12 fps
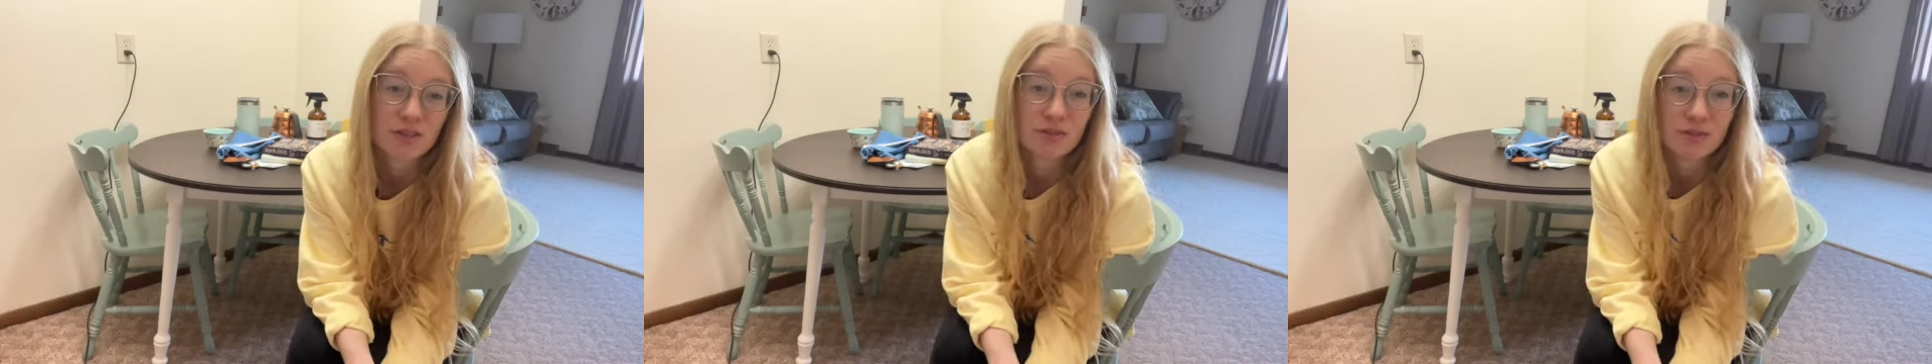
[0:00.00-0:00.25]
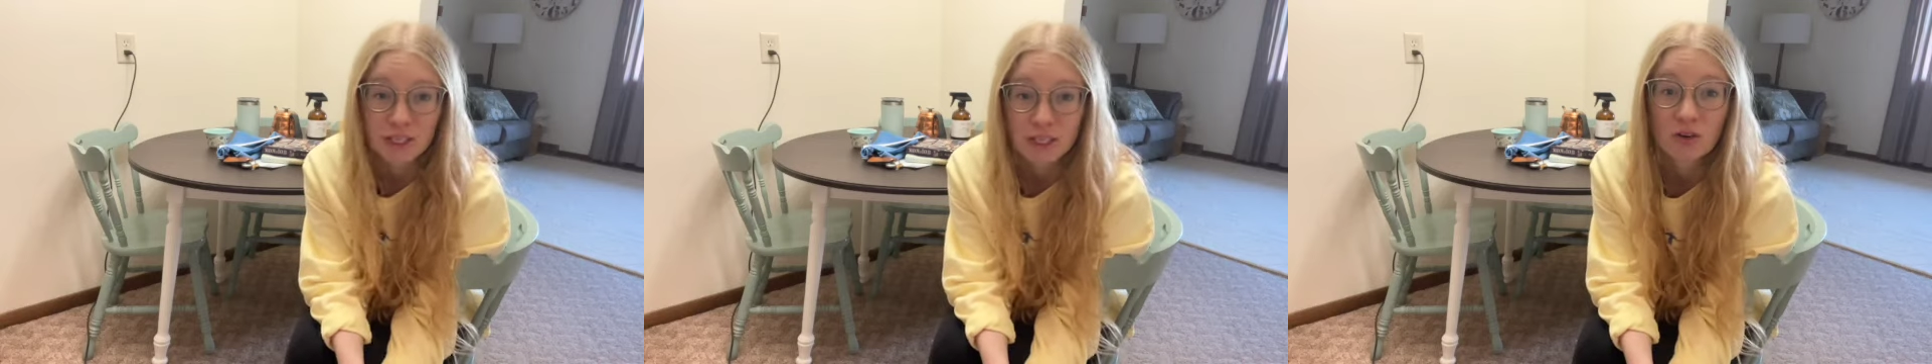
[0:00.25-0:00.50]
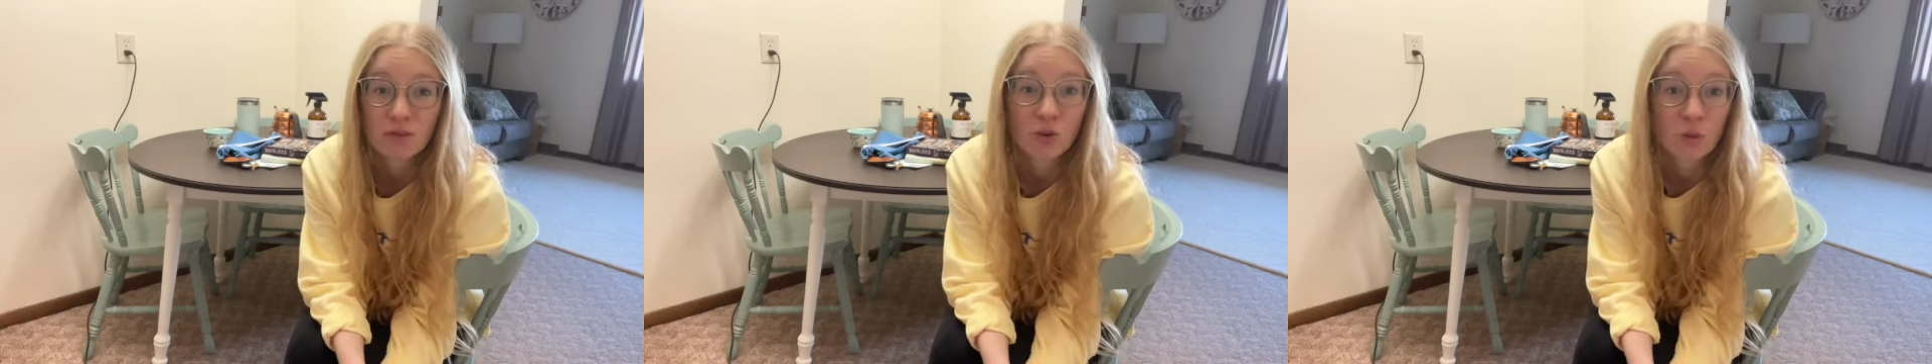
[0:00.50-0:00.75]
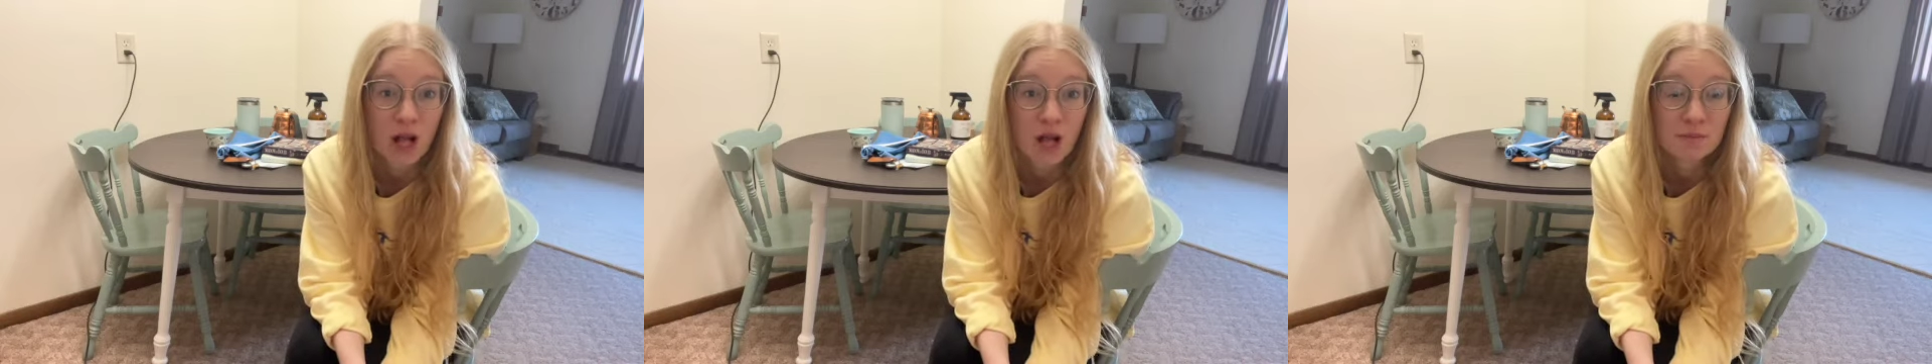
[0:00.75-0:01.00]
feeling
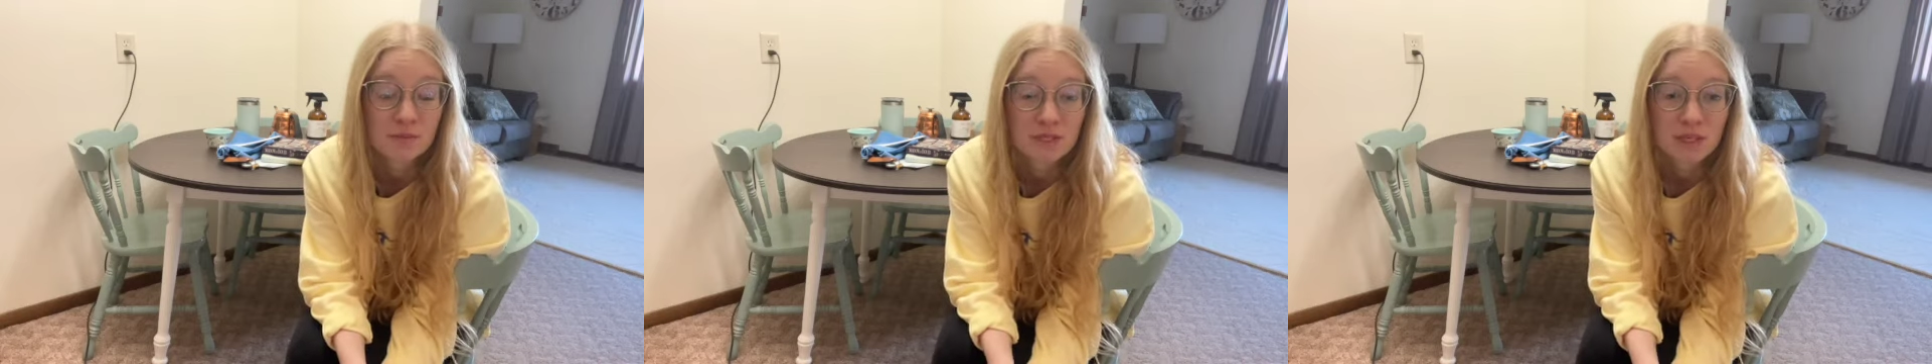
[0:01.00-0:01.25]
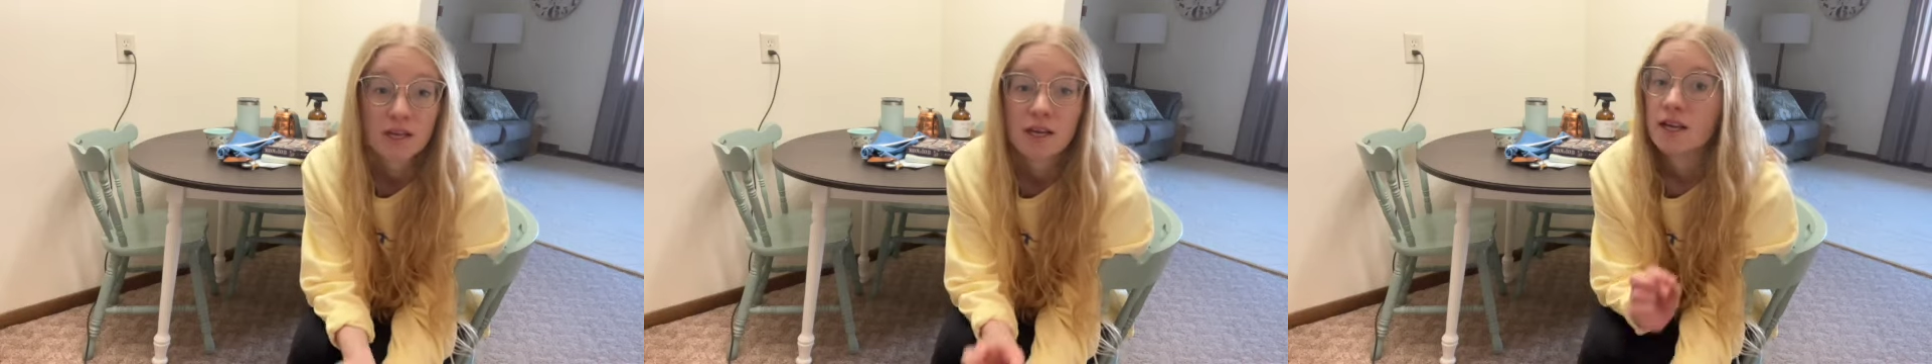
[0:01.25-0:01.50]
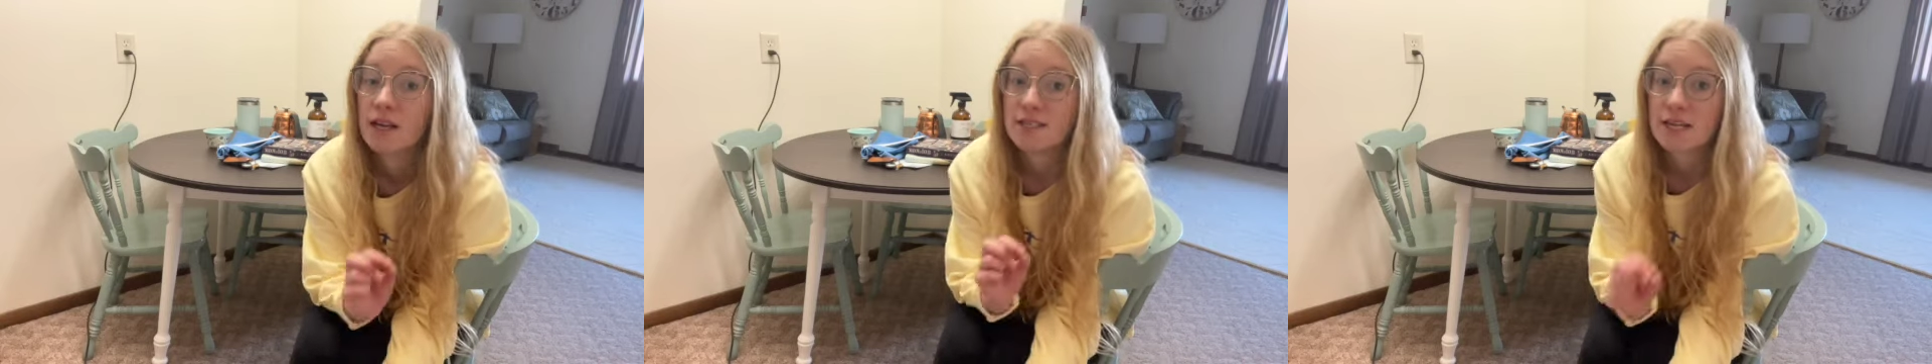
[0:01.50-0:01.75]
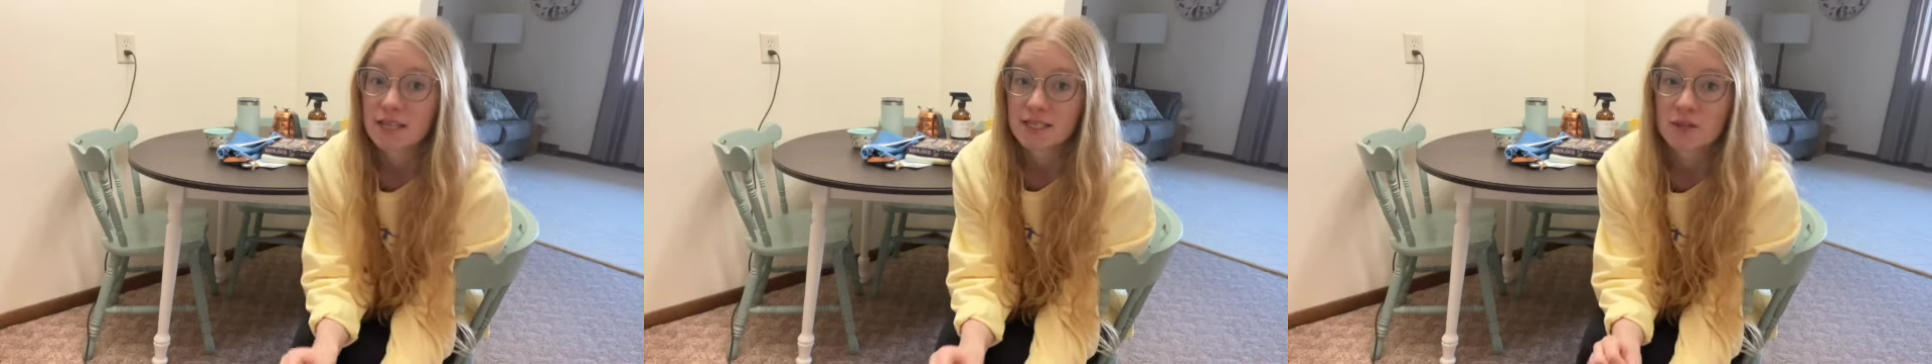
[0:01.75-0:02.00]
overwhelmed,
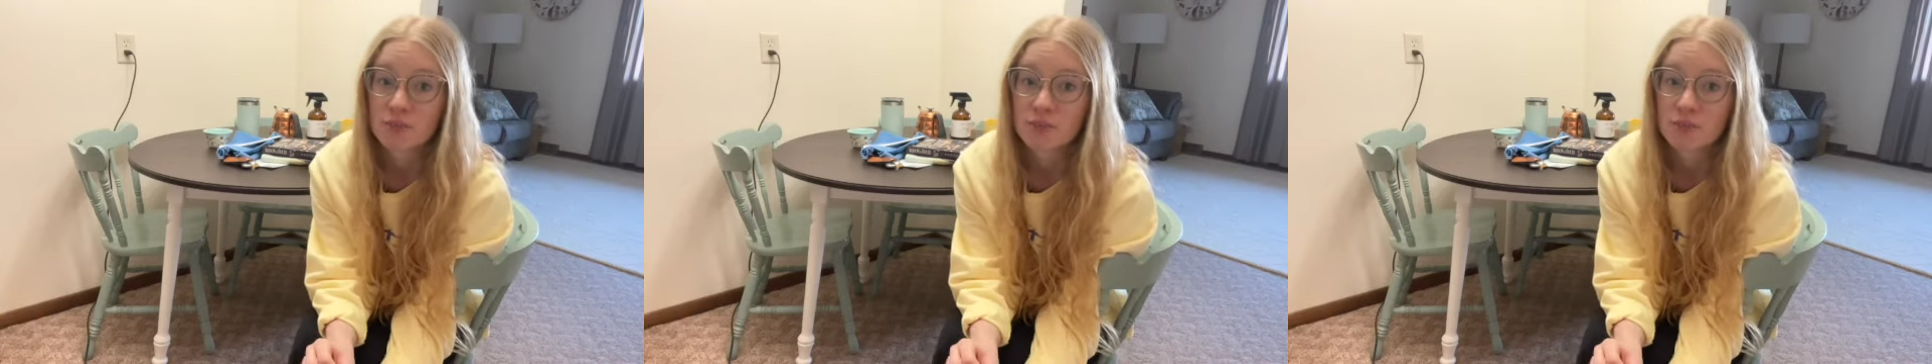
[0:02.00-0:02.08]
take a deep